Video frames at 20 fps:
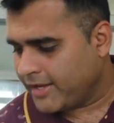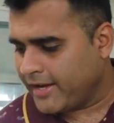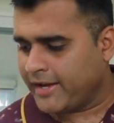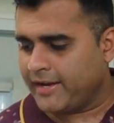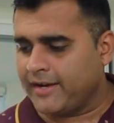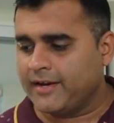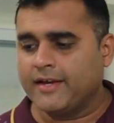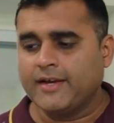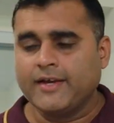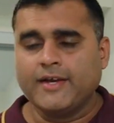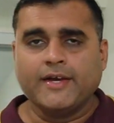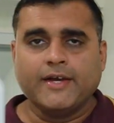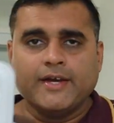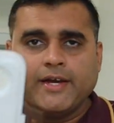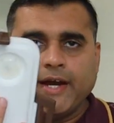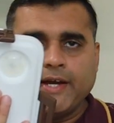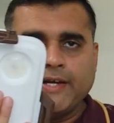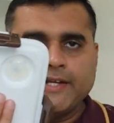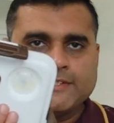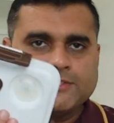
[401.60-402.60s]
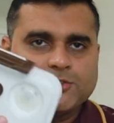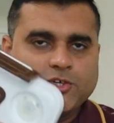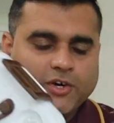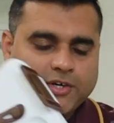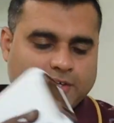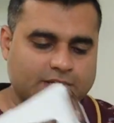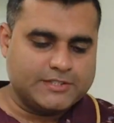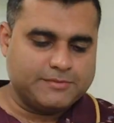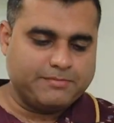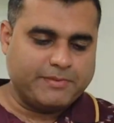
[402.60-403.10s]
and it has
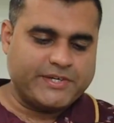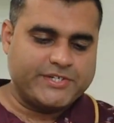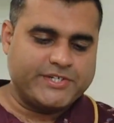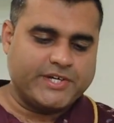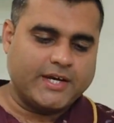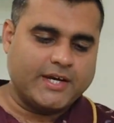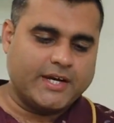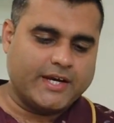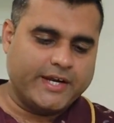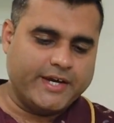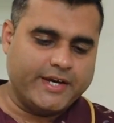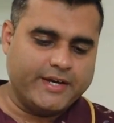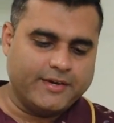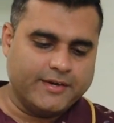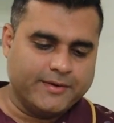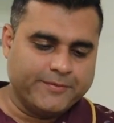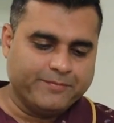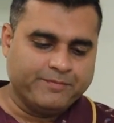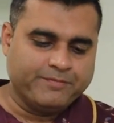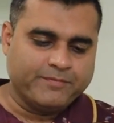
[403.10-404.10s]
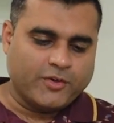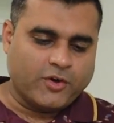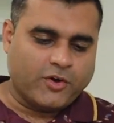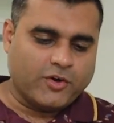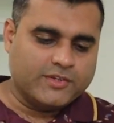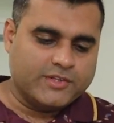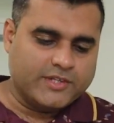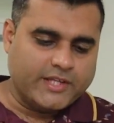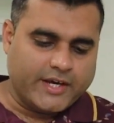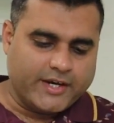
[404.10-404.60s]
got a special lid
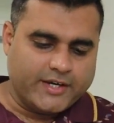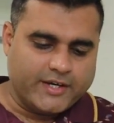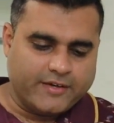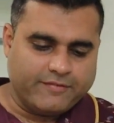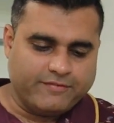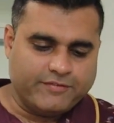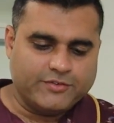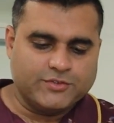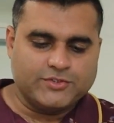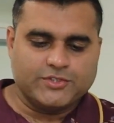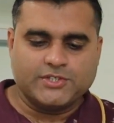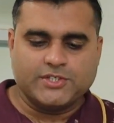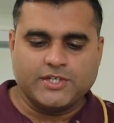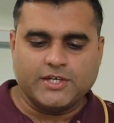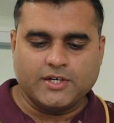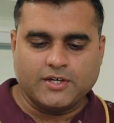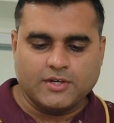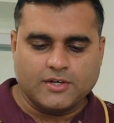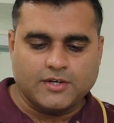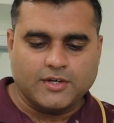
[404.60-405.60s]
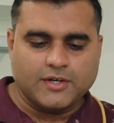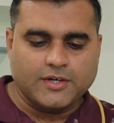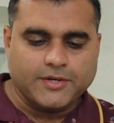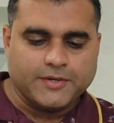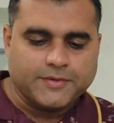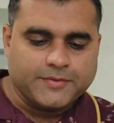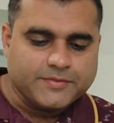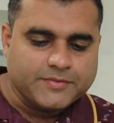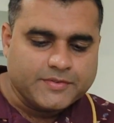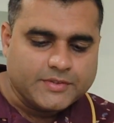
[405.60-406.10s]
on that. If you see,
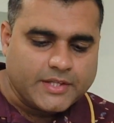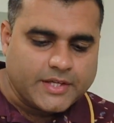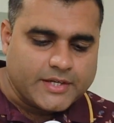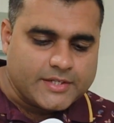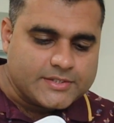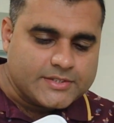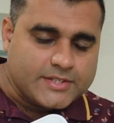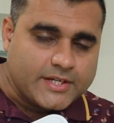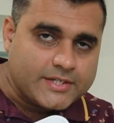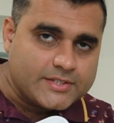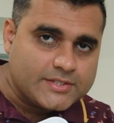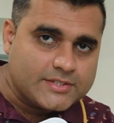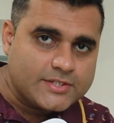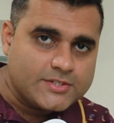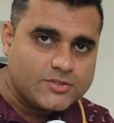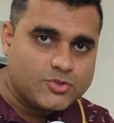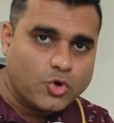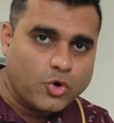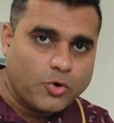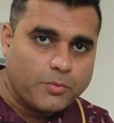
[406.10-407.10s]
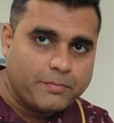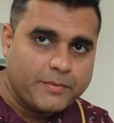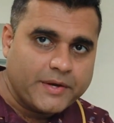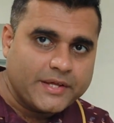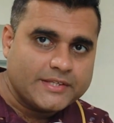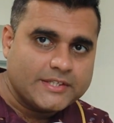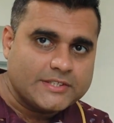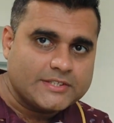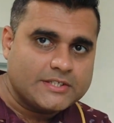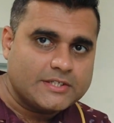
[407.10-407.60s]
there is this
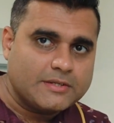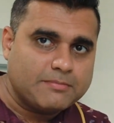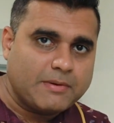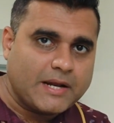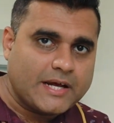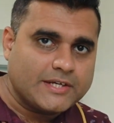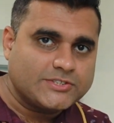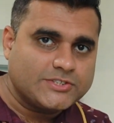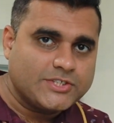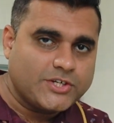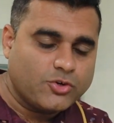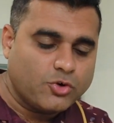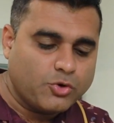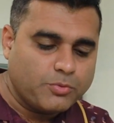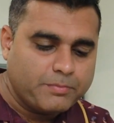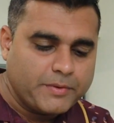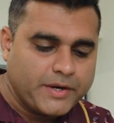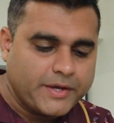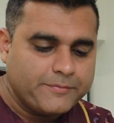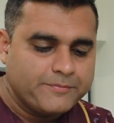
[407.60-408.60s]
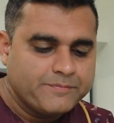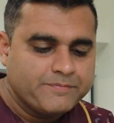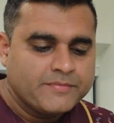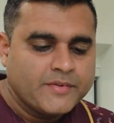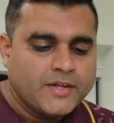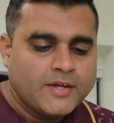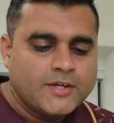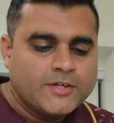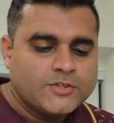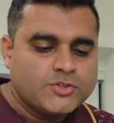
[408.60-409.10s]
opening. This is a plastic opening.
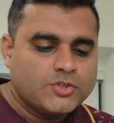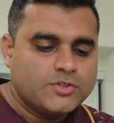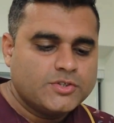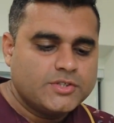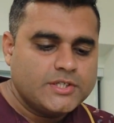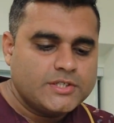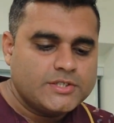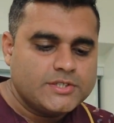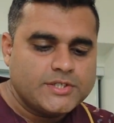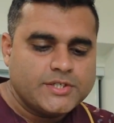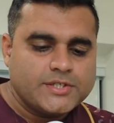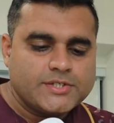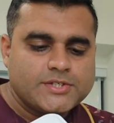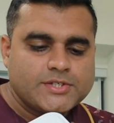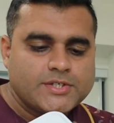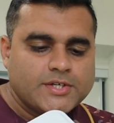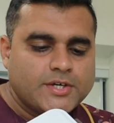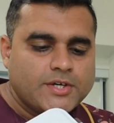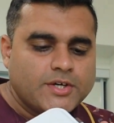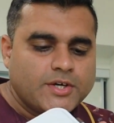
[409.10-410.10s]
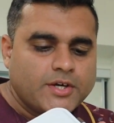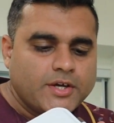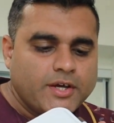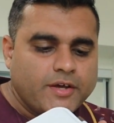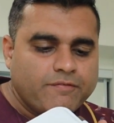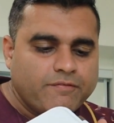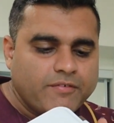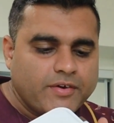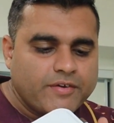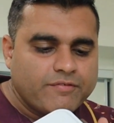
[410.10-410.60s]
So this is,
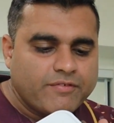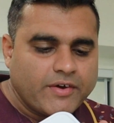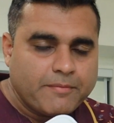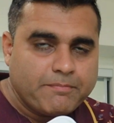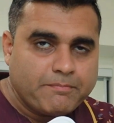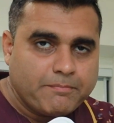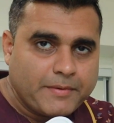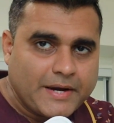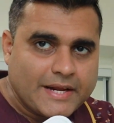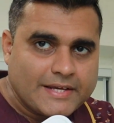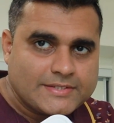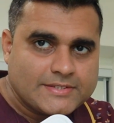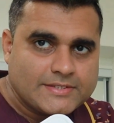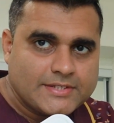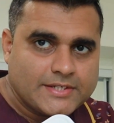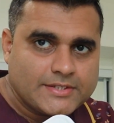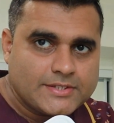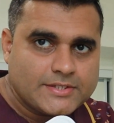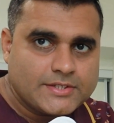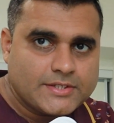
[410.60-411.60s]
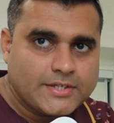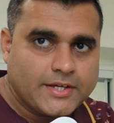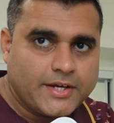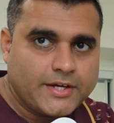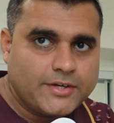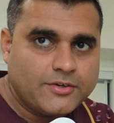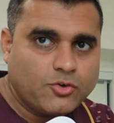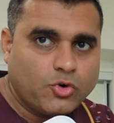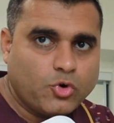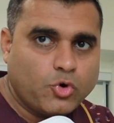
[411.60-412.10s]
if I press this,
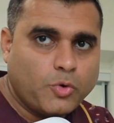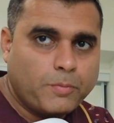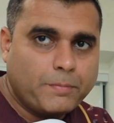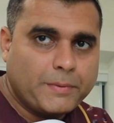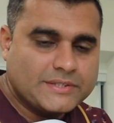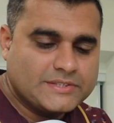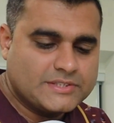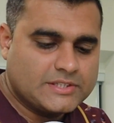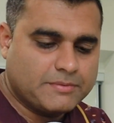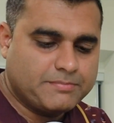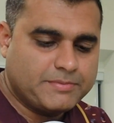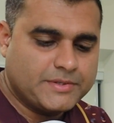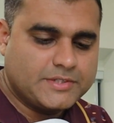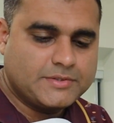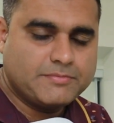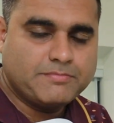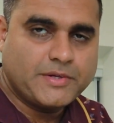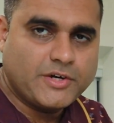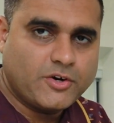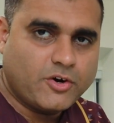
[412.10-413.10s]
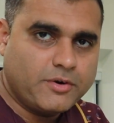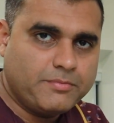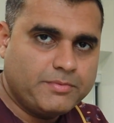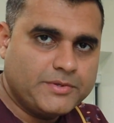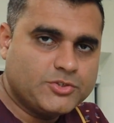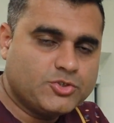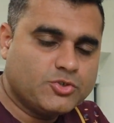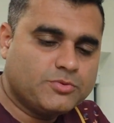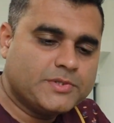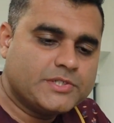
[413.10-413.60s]
it opens up. It may not
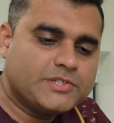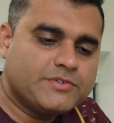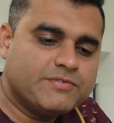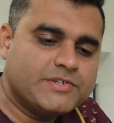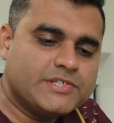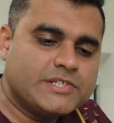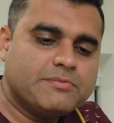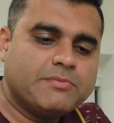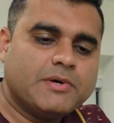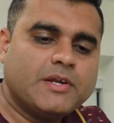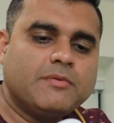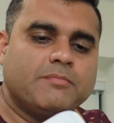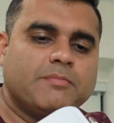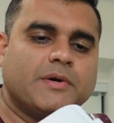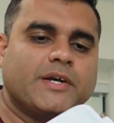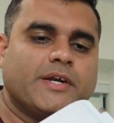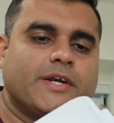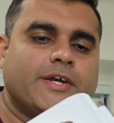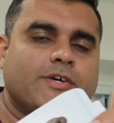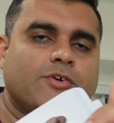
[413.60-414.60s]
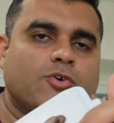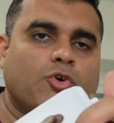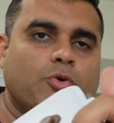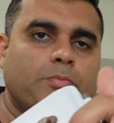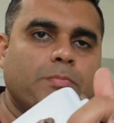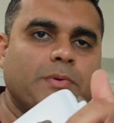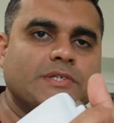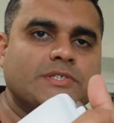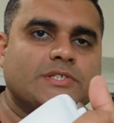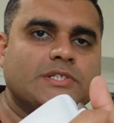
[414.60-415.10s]
be so much visible, but it
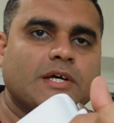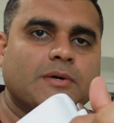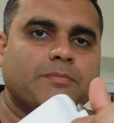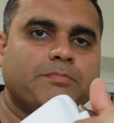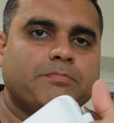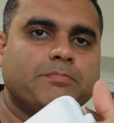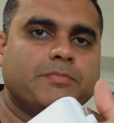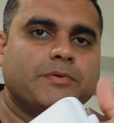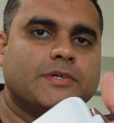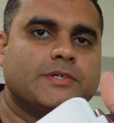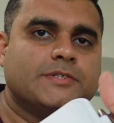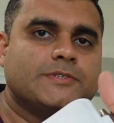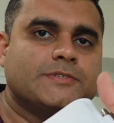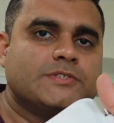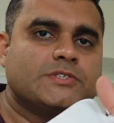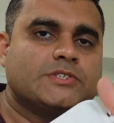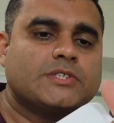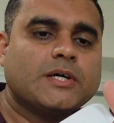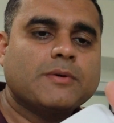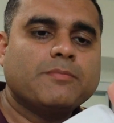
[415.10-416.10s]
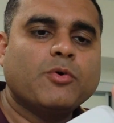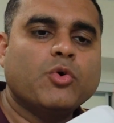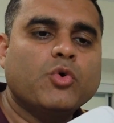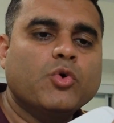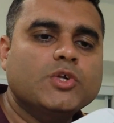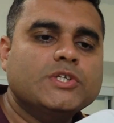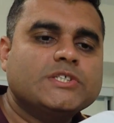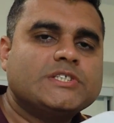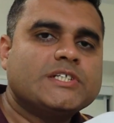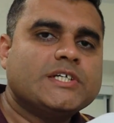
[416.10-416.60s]
opens up some
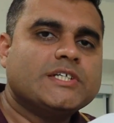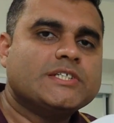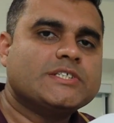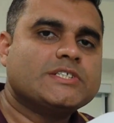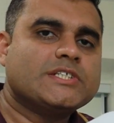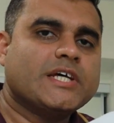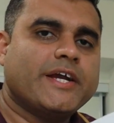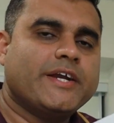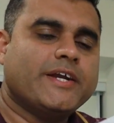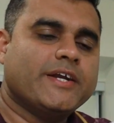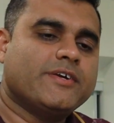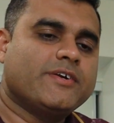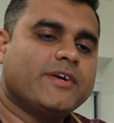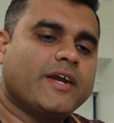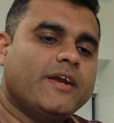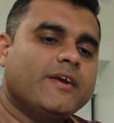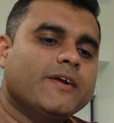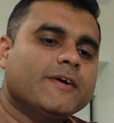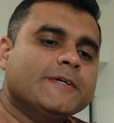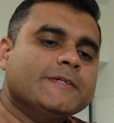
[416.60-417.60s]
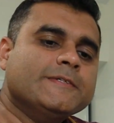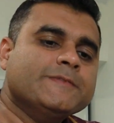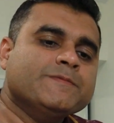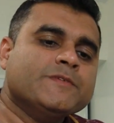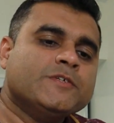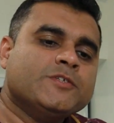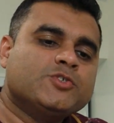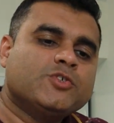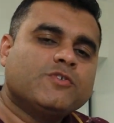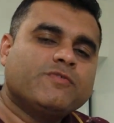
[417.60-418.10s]
holes inside it, right?
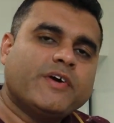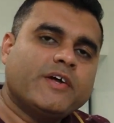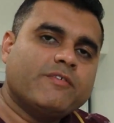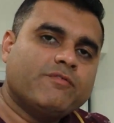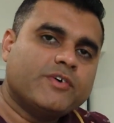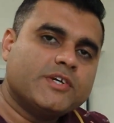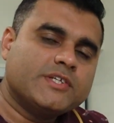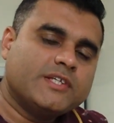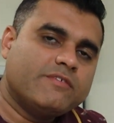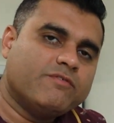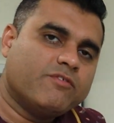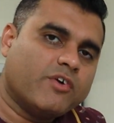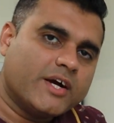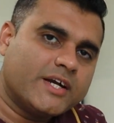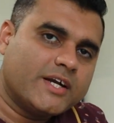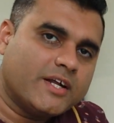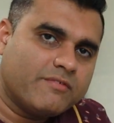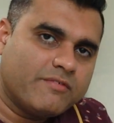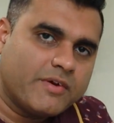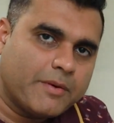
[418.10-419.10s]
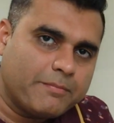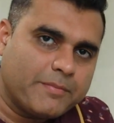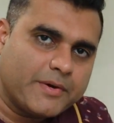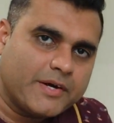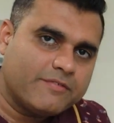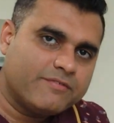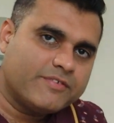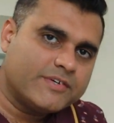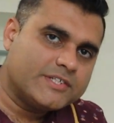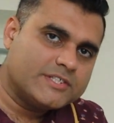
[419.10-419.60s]
So what the water
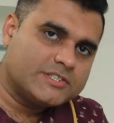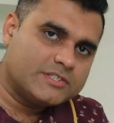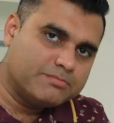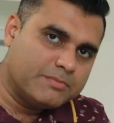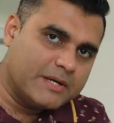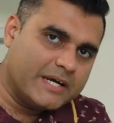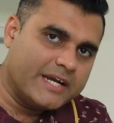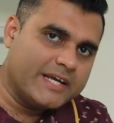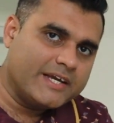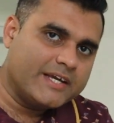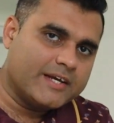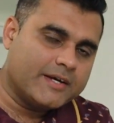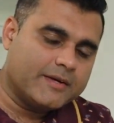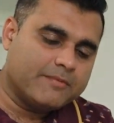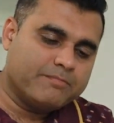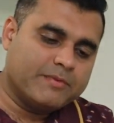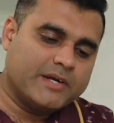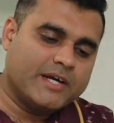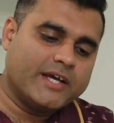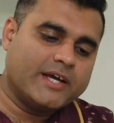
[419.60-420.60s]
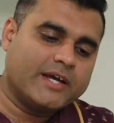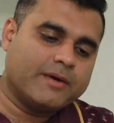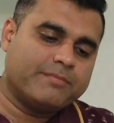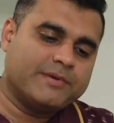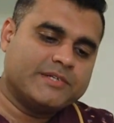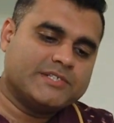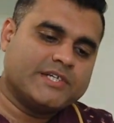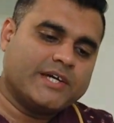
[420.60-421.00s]
vapor, if it is building up